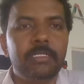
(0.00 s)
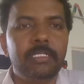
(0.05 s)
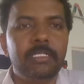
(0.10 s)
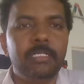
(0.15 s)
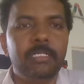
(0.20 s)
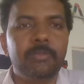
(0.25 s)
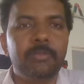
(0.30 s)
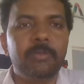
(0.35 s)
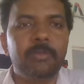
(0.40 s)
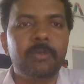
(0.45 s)

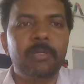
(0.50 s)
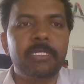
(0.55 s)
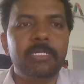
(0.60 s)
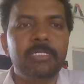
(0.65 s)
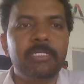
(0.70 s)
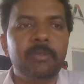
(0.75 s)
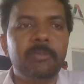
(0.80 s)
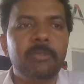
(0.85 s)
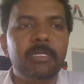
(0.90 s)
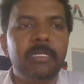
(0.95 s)
it provides
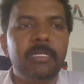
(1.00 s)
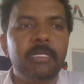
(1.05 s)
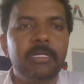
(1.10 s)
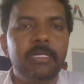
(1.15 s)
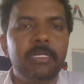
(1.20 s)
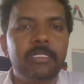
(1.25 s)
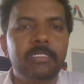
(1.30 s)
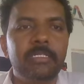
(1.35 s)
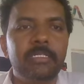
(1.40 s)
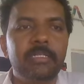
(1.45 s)
some of the
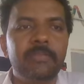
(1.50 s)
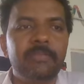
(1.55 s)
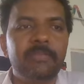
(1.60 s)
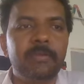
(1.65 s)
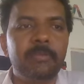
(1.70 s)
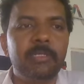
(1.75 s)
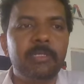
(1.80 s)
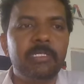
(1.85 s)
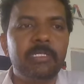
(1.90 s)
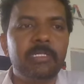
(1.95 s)
introduction
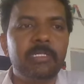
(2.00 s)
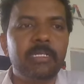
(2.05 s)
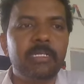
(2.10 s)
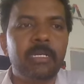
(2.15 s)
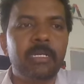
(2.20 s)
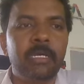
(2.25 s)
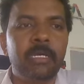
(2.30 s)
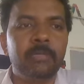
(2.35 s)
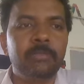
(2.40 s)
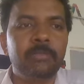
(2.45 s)
information
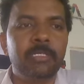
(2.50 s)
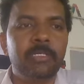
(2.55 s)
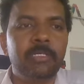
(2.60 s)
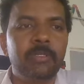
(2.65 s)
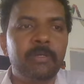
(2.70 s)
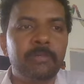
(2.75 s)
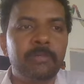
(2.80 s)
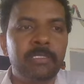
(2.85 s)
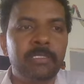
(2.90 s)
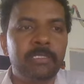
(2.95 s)
and
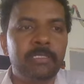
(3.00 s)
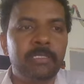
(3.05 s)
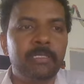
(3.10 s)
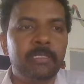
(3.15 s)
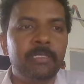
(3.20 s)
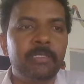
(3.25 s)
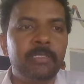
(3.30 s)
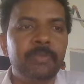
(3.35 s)
objective of this